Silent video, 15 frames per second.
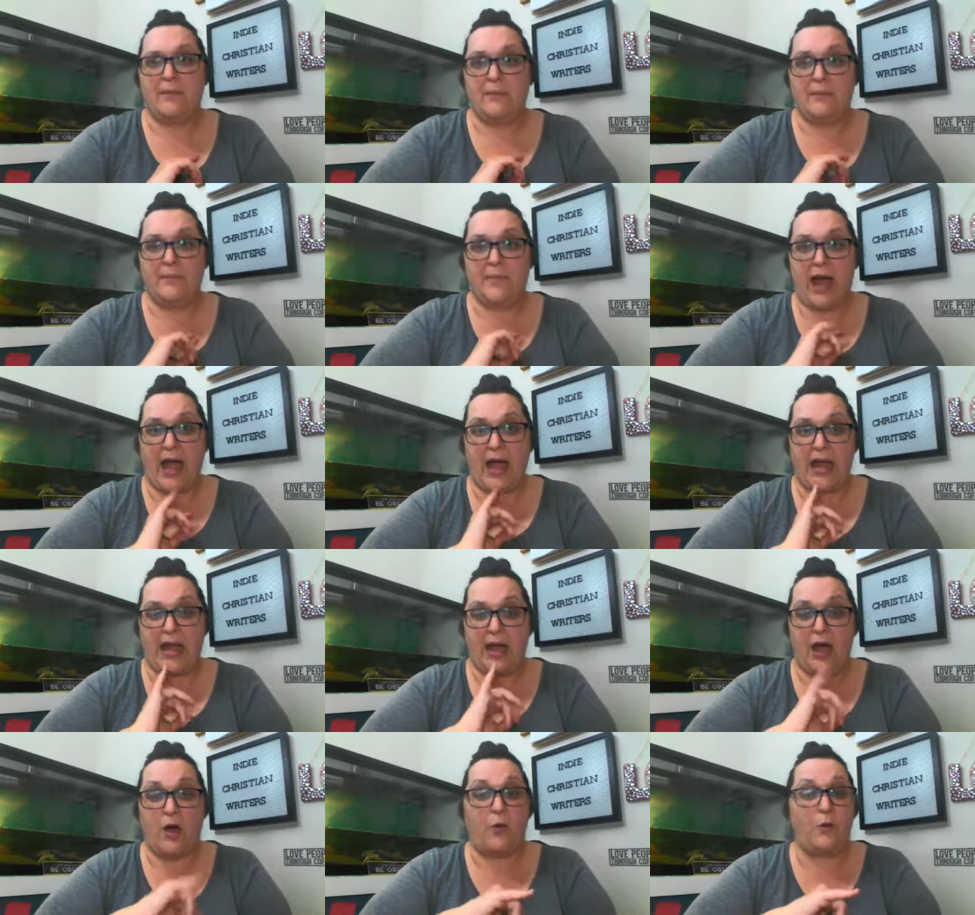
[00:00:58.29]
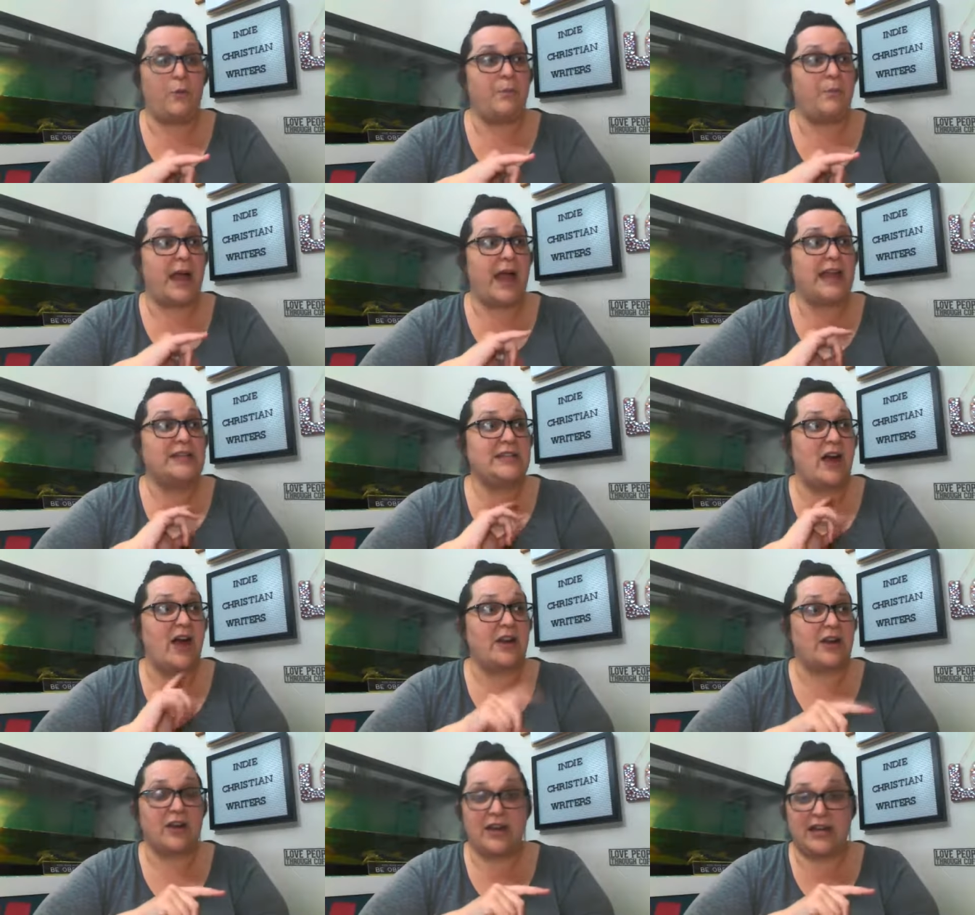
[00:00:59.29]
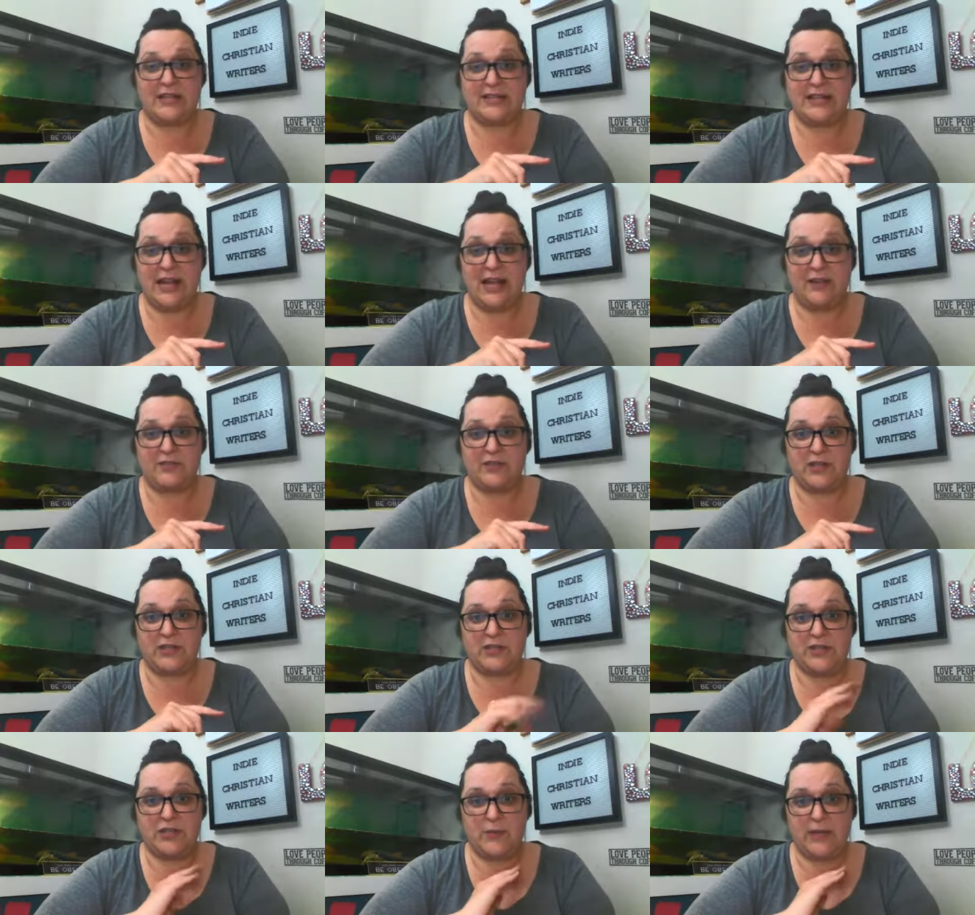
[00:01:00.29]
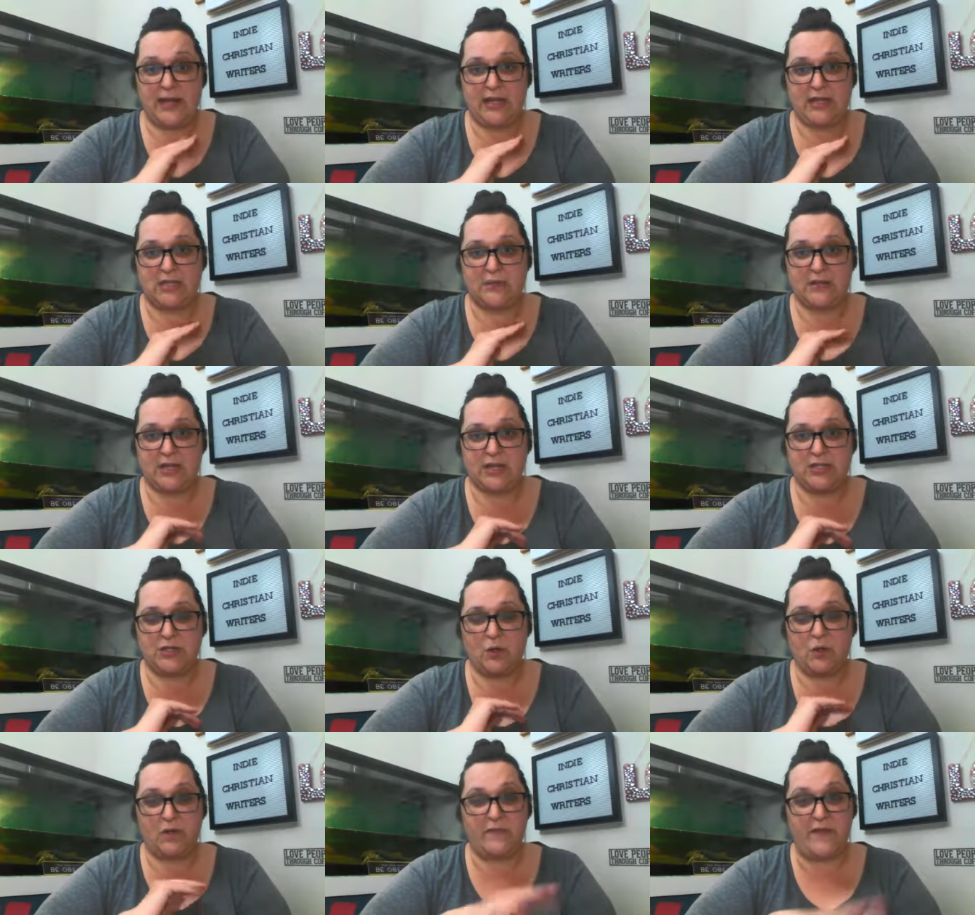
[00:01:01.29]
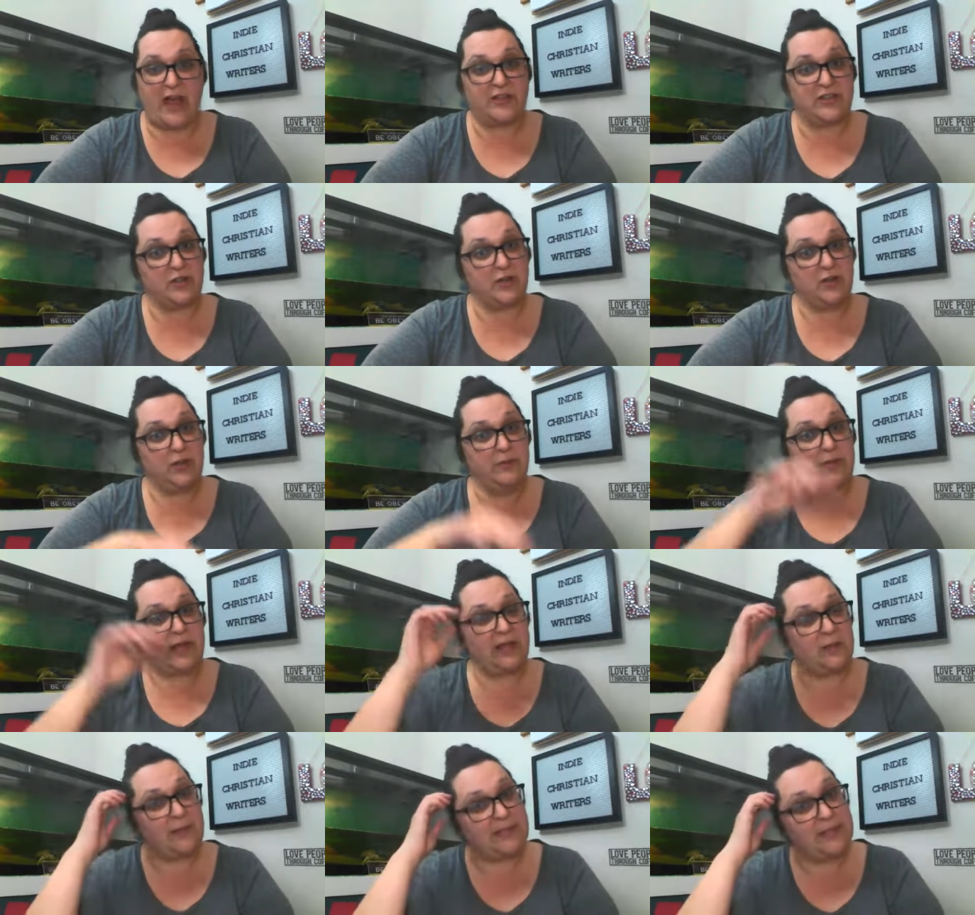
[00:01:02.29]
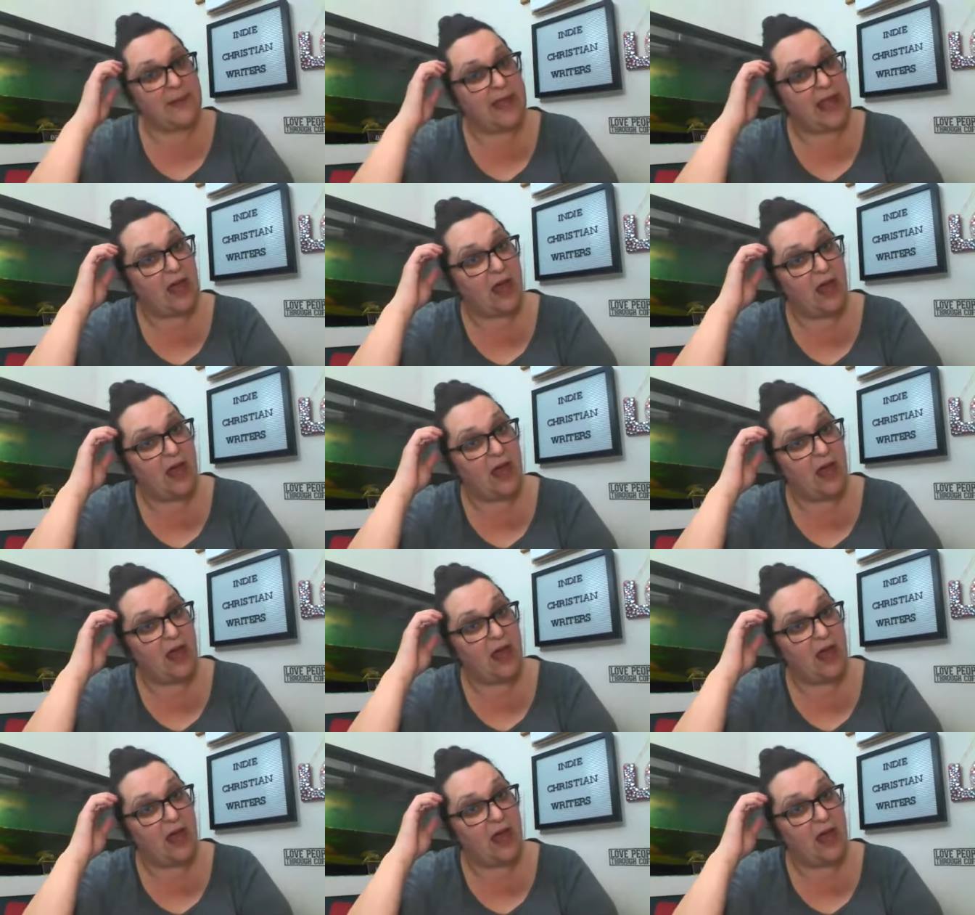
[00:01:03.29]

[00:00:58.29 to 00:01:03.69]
My oh, my daughter instead of just doing she was going to do Old Fashioned Girl by Louisa May